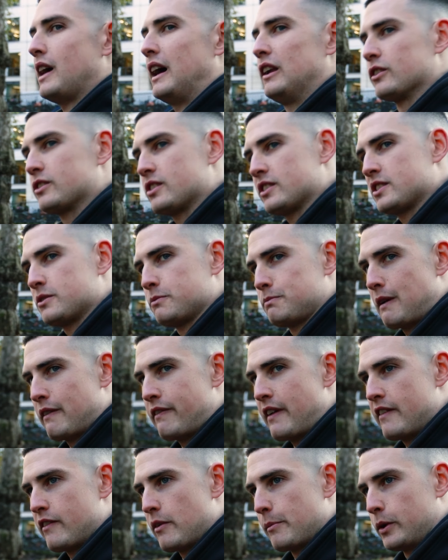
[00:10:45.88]
I looked at some of my
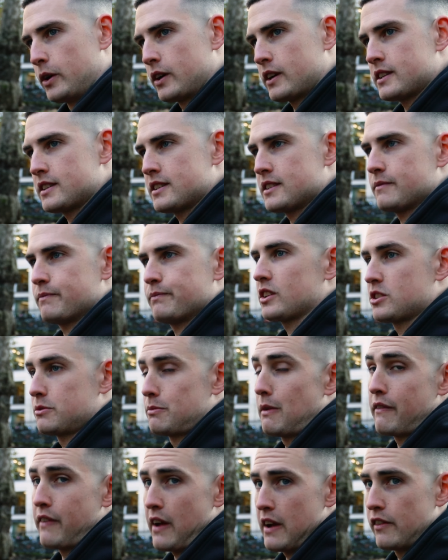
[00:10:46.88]
favourite books,
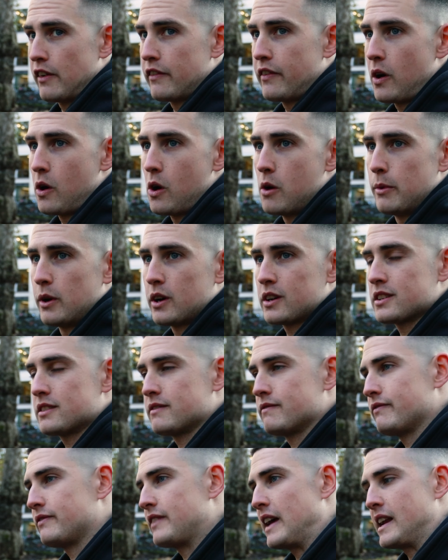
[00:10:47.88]
some of my favourite photo
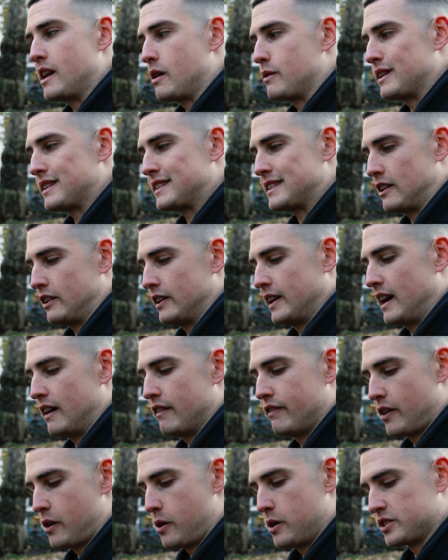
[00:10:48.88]
books. They don't necessarily
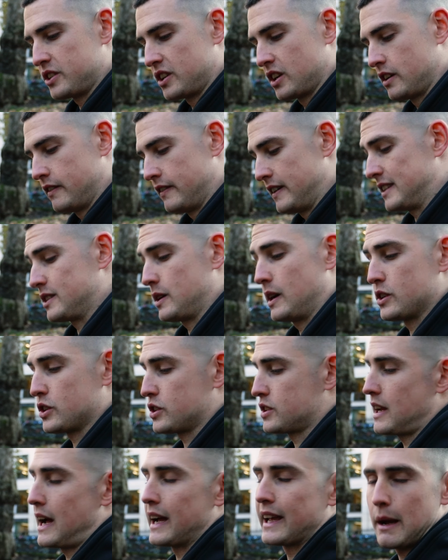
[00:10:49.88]
have photos on the cover, so
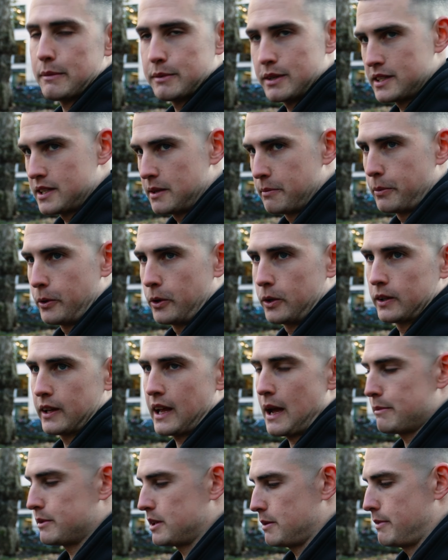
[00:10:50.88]
I kept it simple,
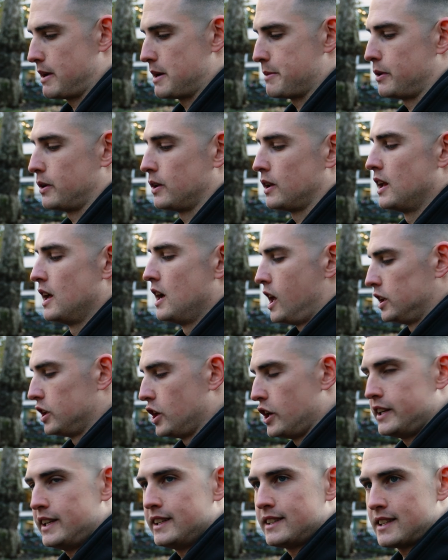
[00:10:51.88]
kept it minimal.
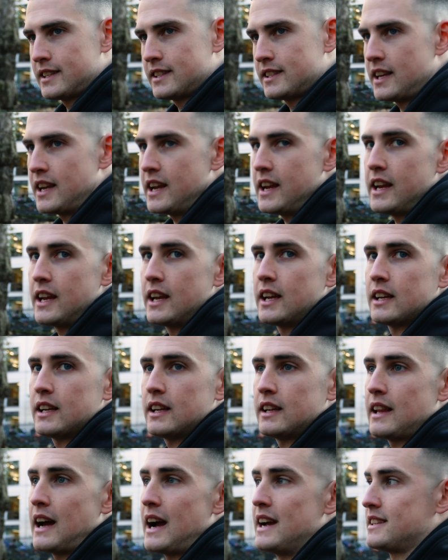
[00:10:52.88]
Learning to see,
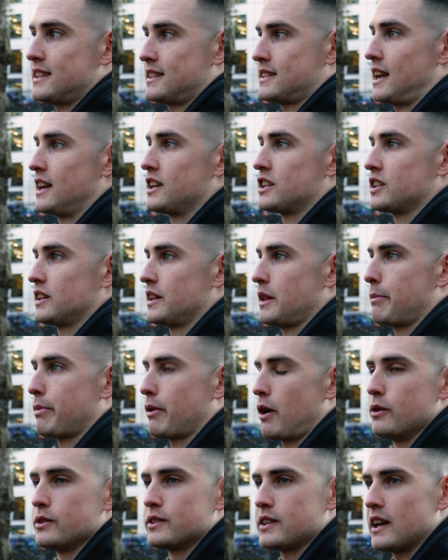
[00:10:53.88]
that is essentially the
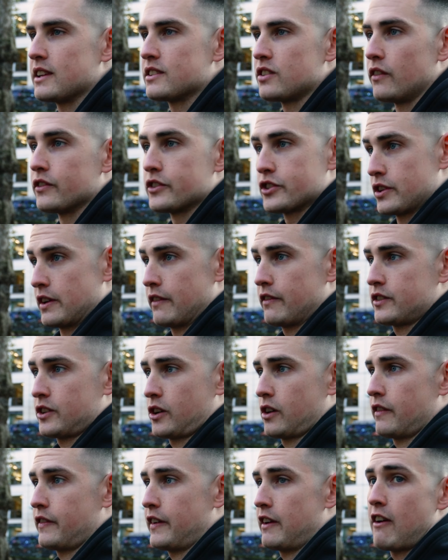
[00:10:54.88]
process of street
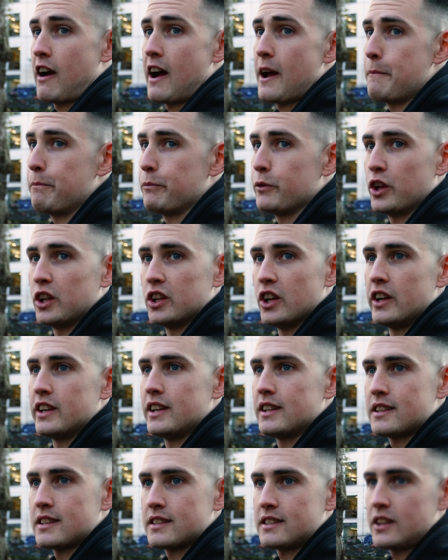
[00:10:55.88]
photography, right? You're
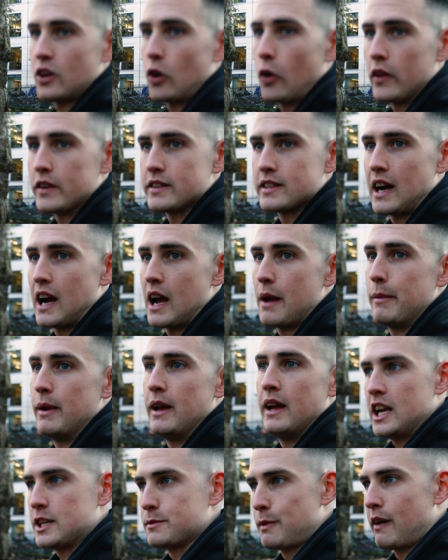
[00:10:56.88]
learning to see all the time.
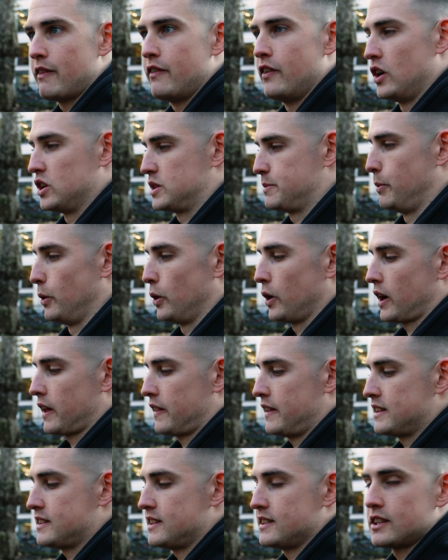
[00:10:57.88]
It's my first book.
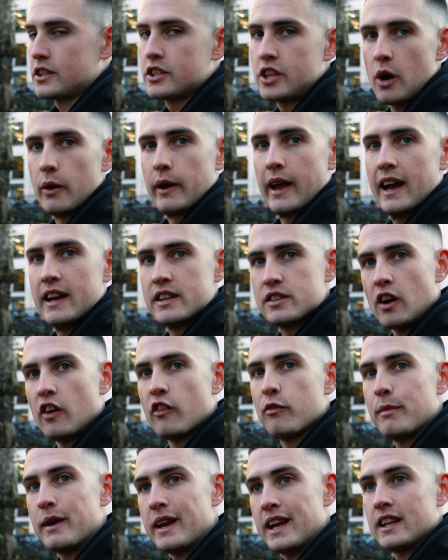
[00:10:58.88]
This is a showcase
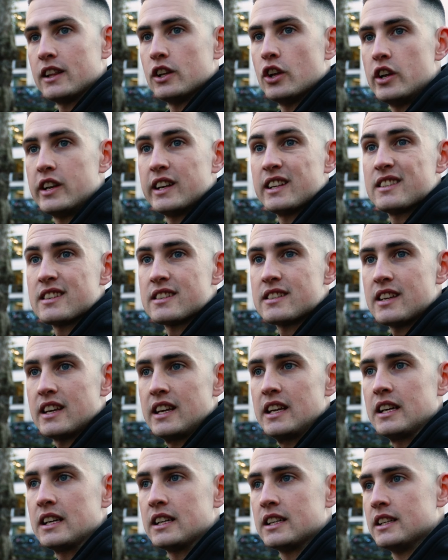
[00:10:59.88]
of me learning to
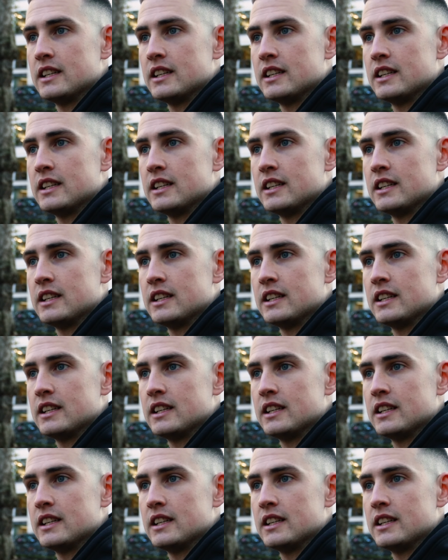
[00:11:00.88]
see.